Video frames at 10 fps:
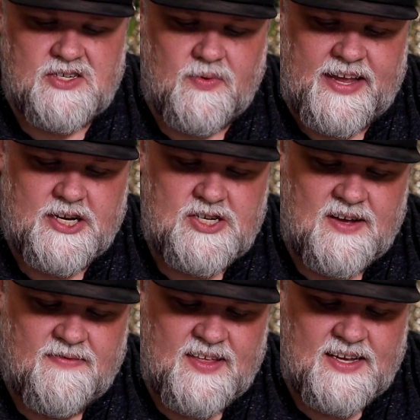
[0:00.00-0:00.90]
So
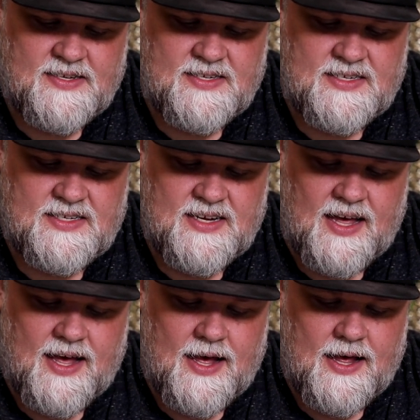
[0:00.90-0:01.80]
each of these
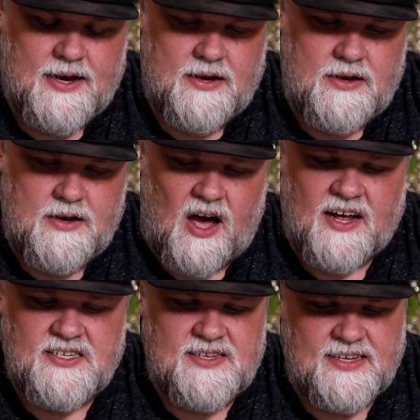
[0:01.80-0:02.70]

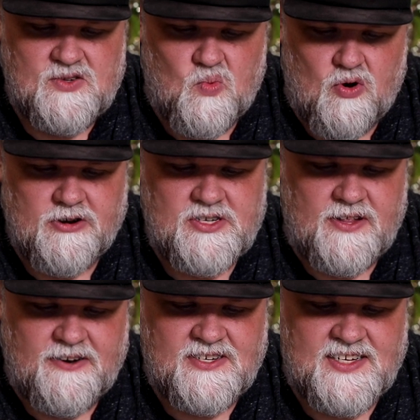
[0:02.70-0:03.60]
dots, these warts
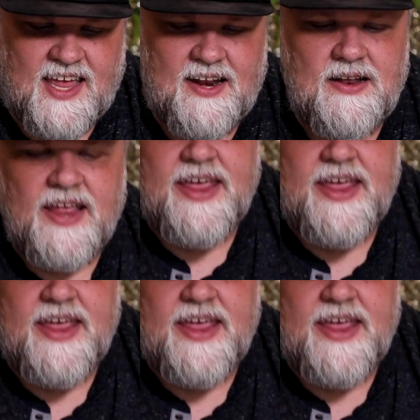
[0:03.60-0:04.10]
on their skin,